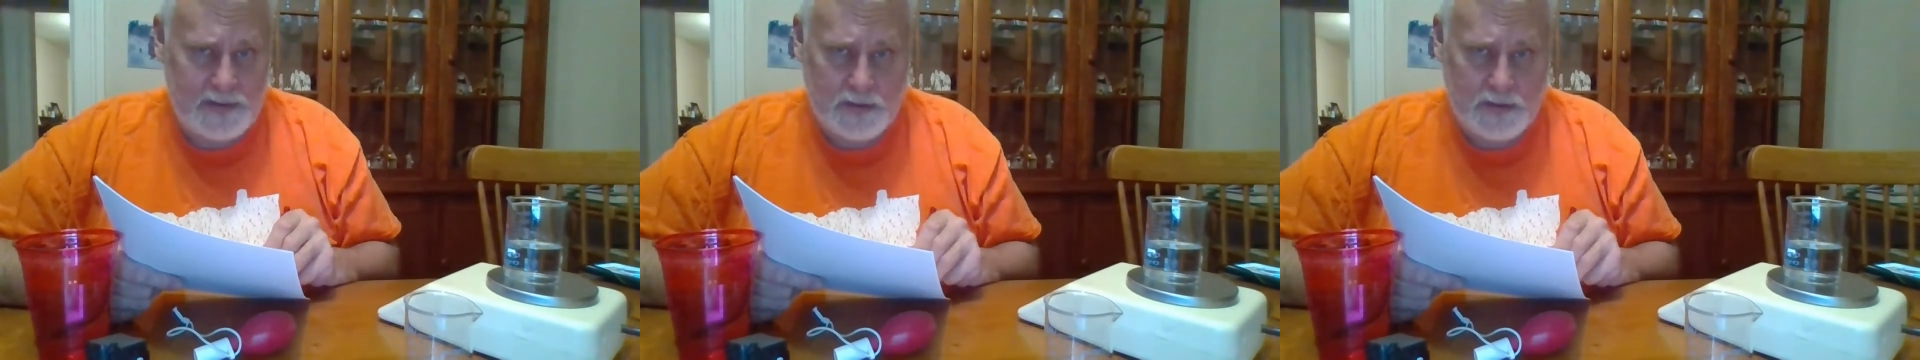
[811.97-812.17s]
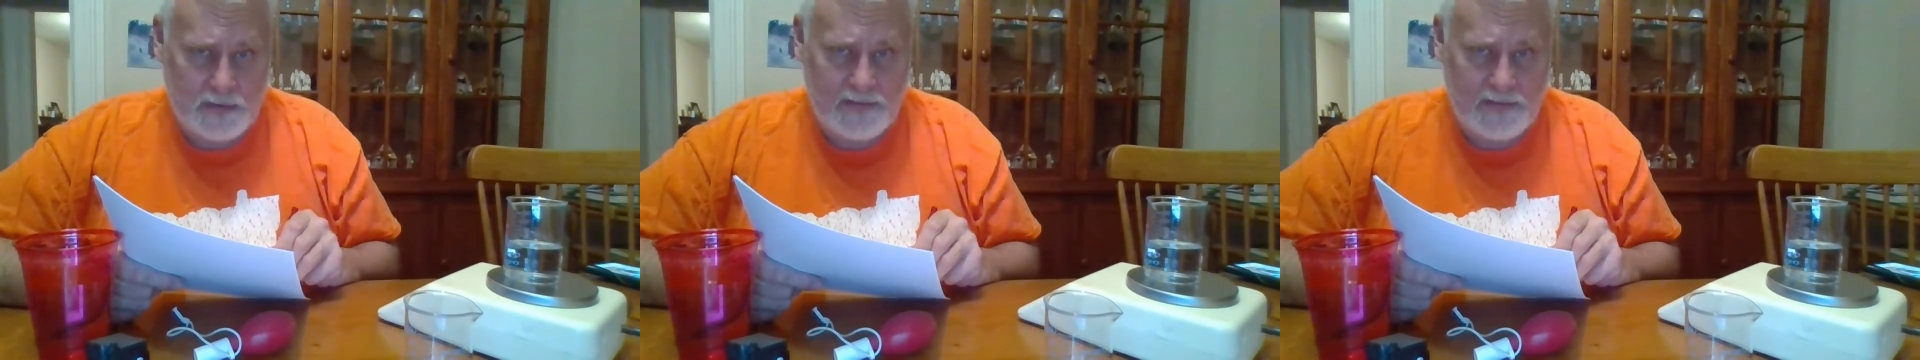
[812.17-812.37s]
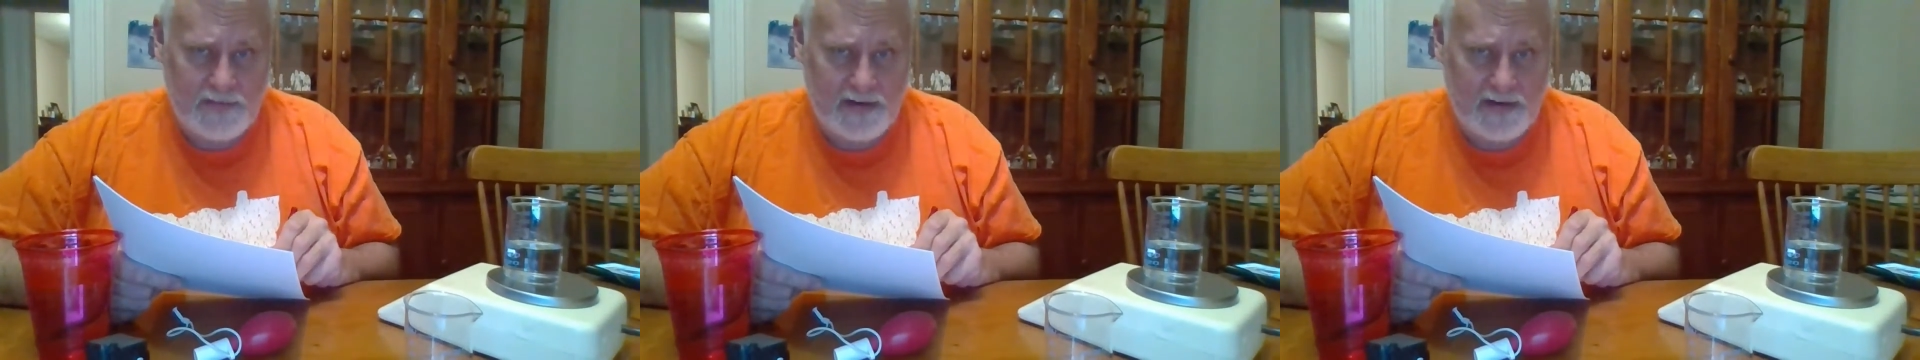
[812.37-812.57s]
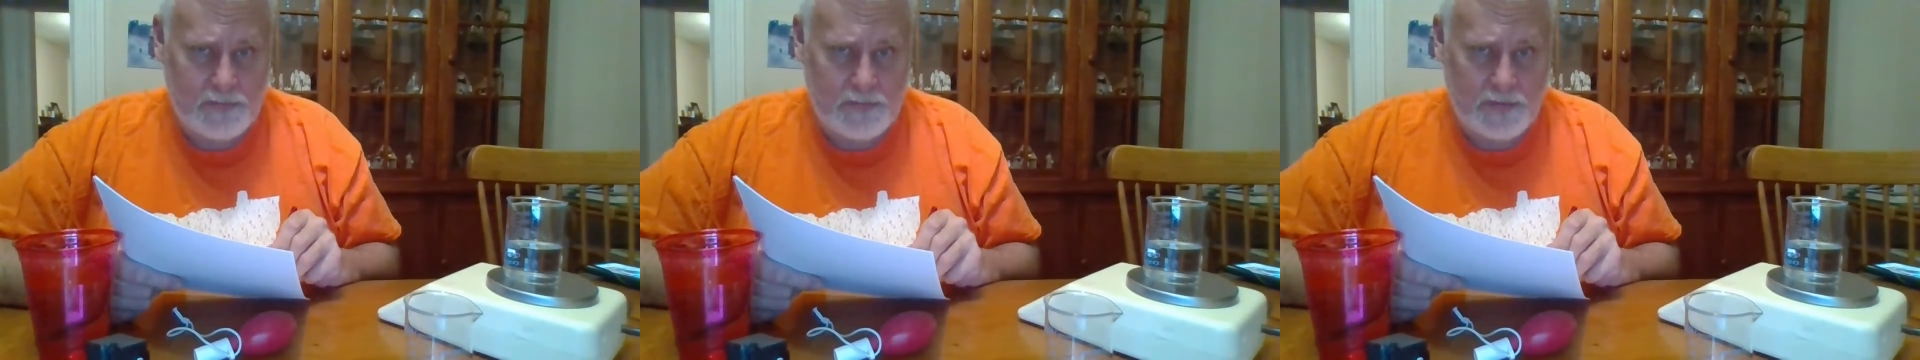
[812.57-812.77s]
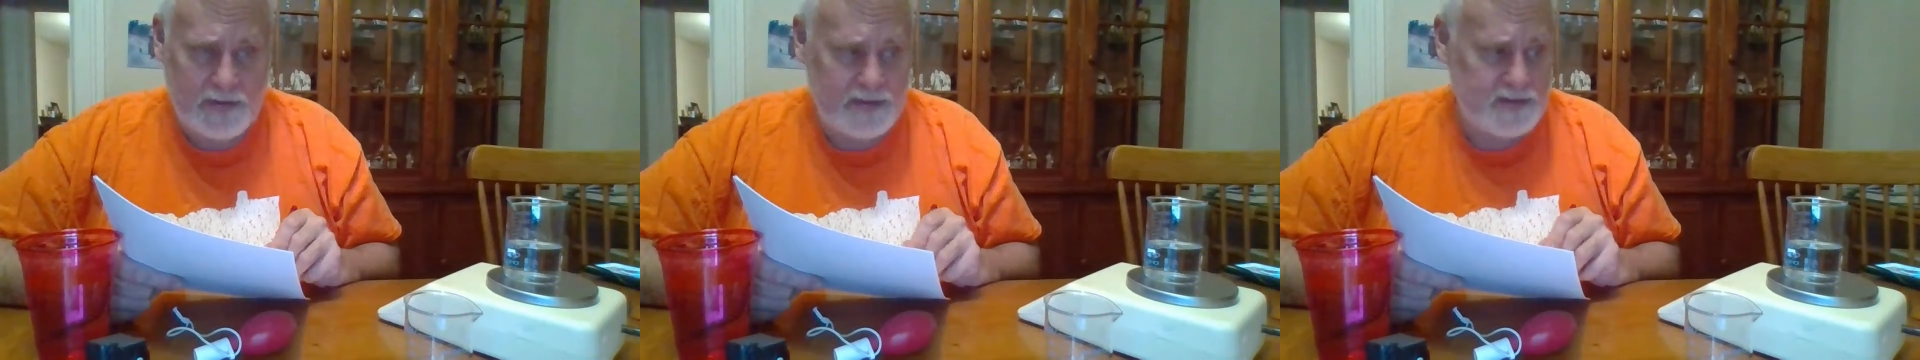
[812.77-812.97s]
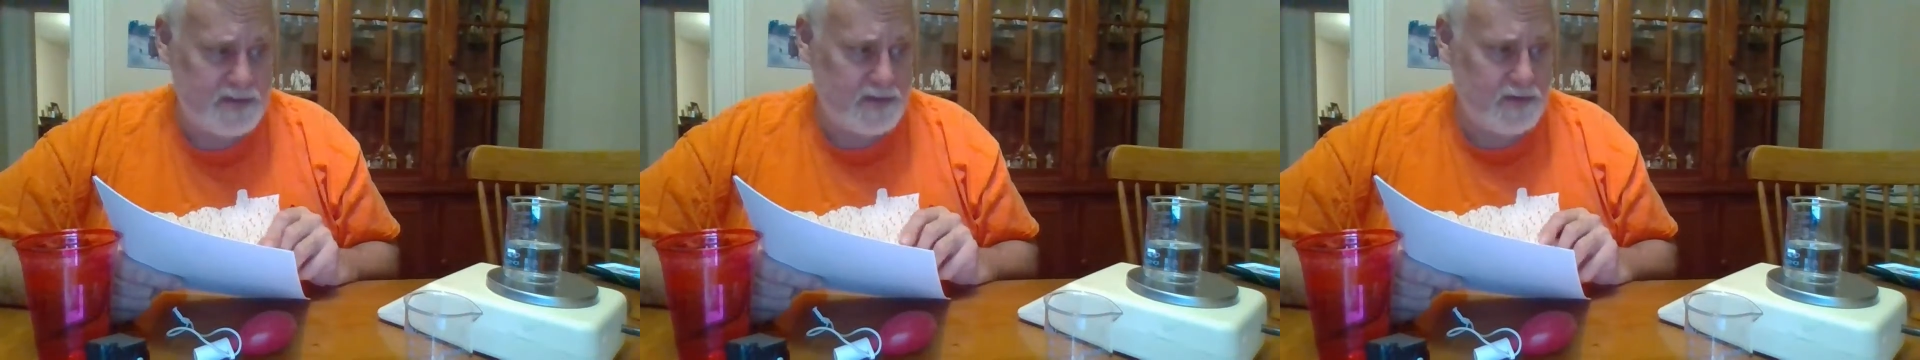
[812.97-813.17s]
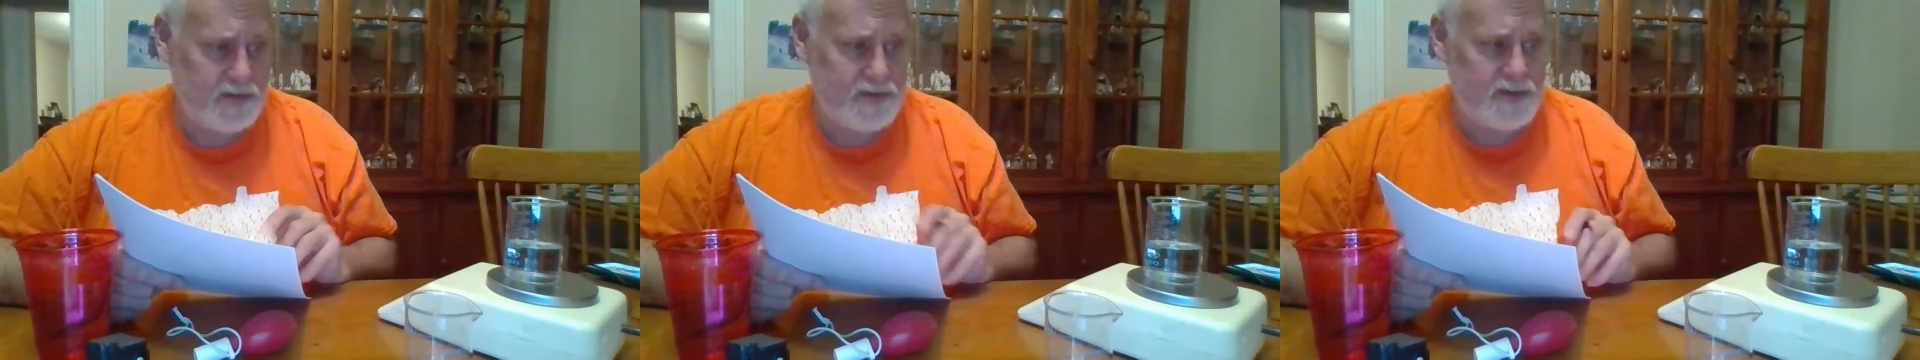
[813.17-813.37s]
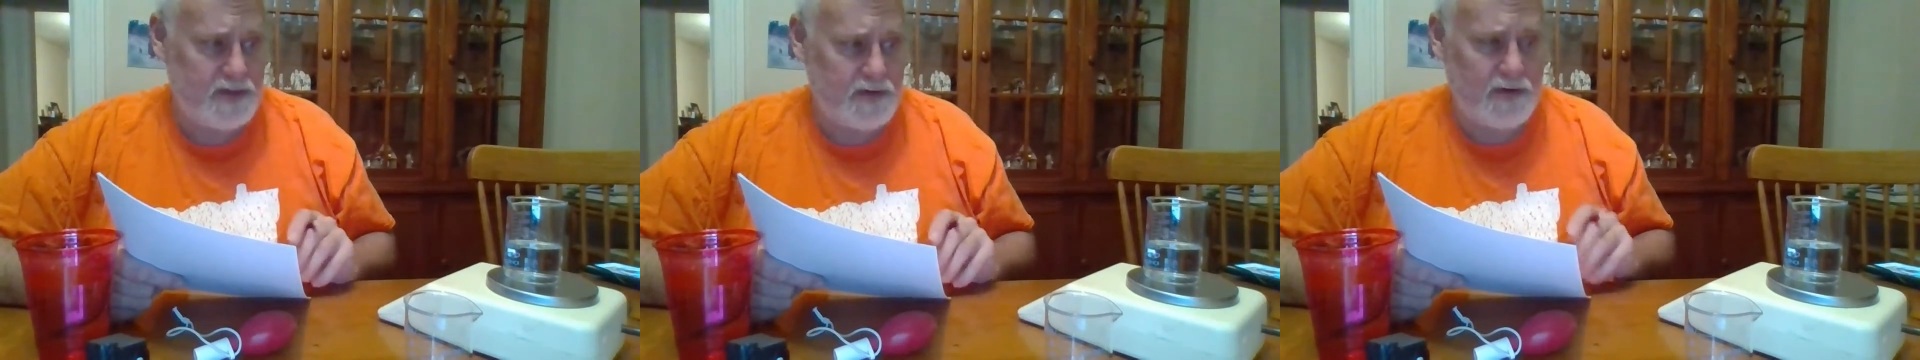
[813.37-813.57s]

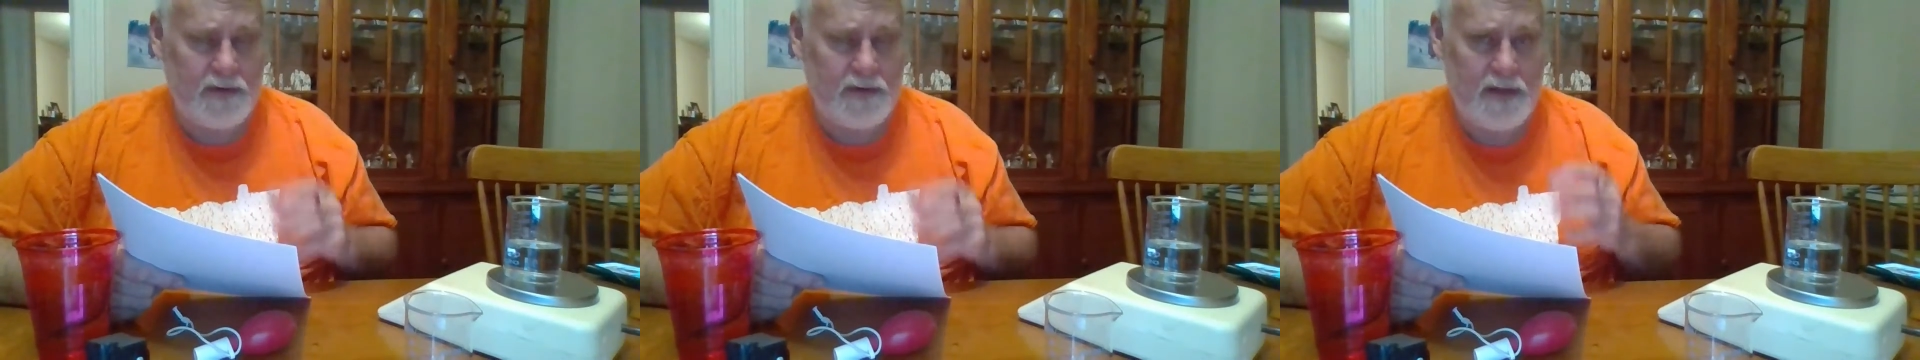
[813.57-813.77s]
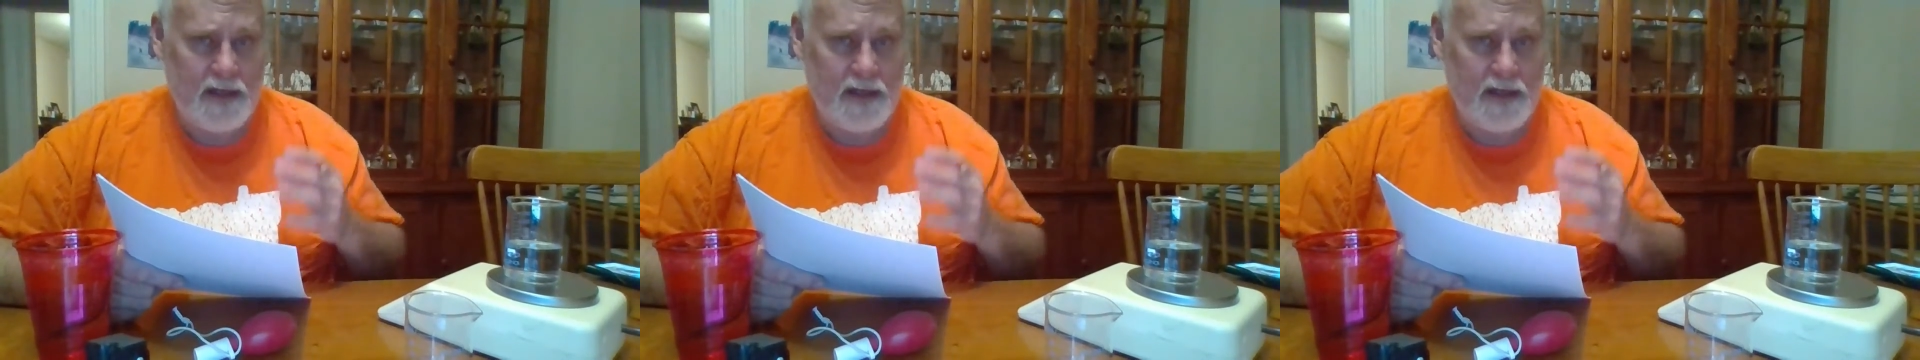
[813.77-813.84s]
25.00